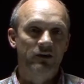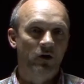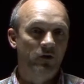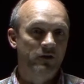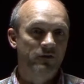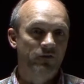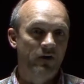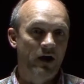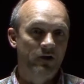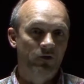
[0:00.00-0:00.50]

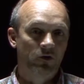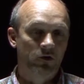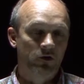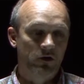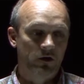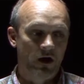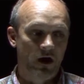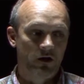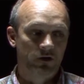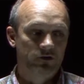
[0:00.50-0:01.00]

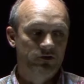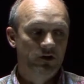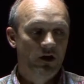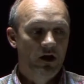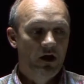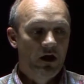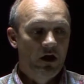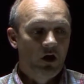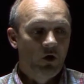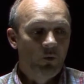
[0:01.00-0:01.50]
$3,500,
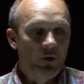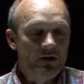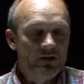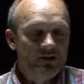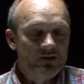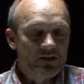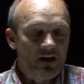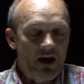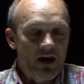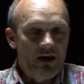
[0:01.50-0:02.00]
we
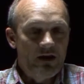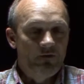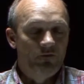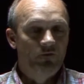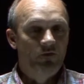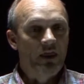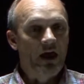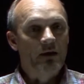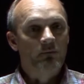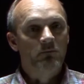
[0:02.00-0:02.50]

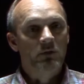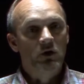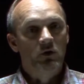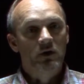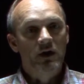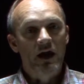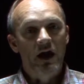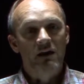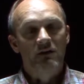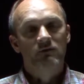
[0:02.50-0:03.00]
saved that
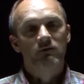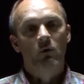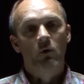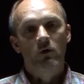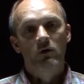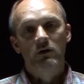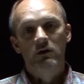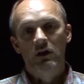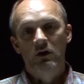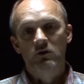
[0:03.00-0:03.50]
building out of
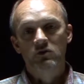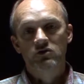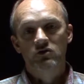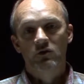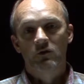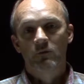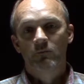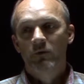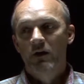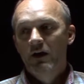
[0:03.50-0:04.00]

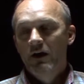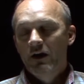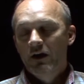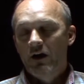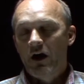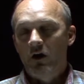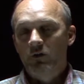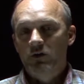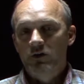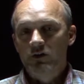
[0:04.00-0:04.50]
foreclosure,
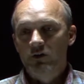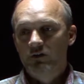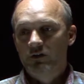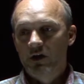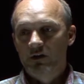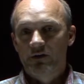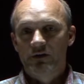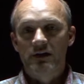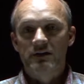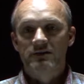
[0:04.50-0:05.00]
caught the
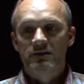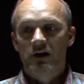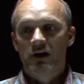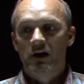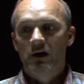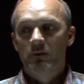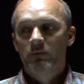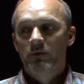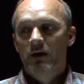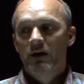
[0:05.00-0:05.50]
utilities
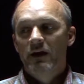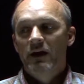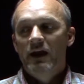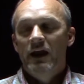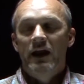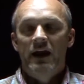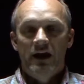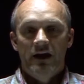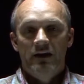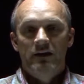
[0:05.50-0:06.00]
up,
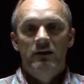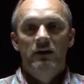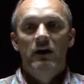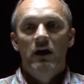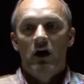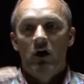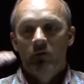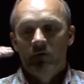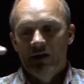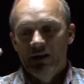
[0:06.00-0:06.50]
and
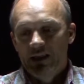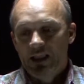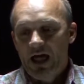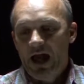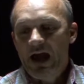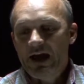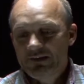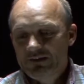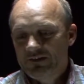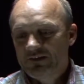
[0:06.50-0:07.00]
on the
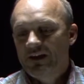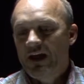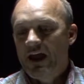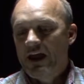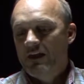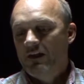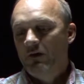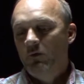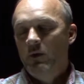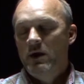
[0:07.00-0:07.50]
last
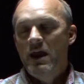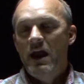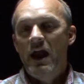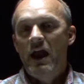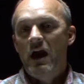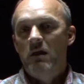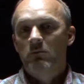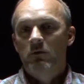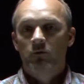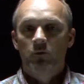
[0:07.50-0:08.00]
day that we
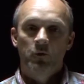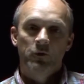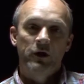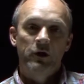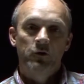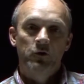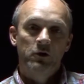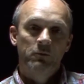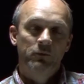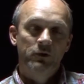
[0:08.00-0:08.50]
had before they were
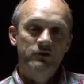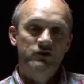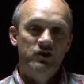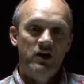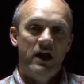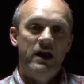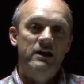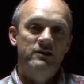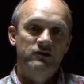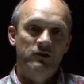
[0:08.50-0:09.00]
going to put
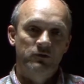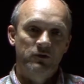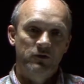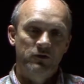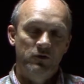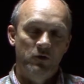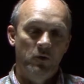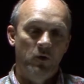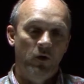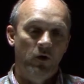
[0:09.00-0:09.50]
chains on the
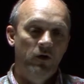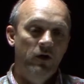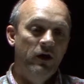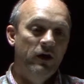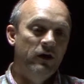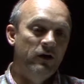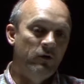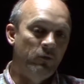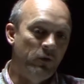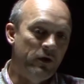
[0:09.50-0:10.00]
door,
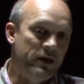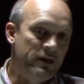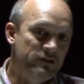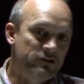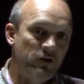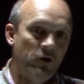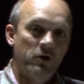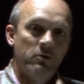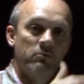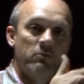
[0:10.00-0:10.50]
we
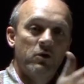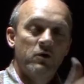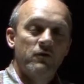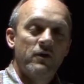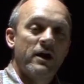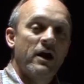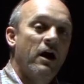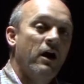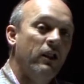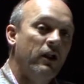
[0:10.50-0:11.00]
started
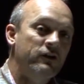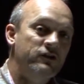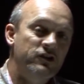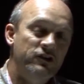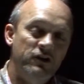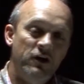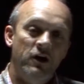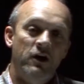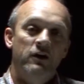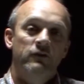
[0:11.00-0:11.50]
moving all our
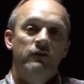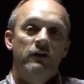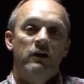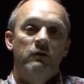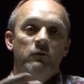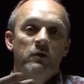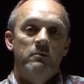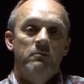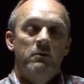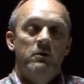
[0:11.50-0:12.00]
stuff,
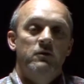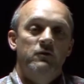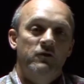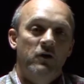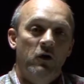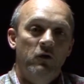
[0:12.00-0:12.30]
and we moved